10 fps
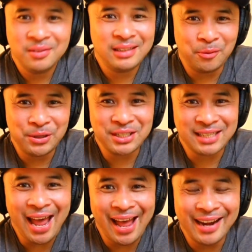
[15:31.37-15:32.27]
that we
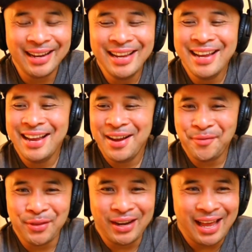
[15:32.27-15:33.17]
just had
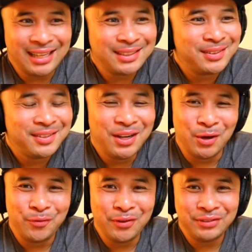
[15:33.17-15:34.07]
for the last, you
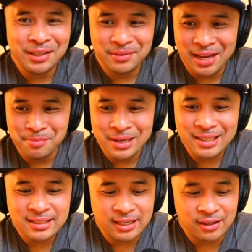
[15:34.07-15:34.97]
know, 15, 10
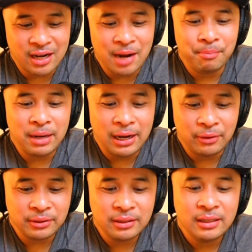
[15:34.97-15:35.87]
minutes here
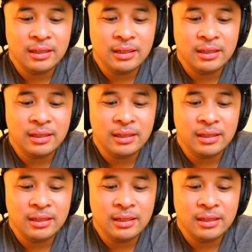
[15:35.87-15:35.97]
about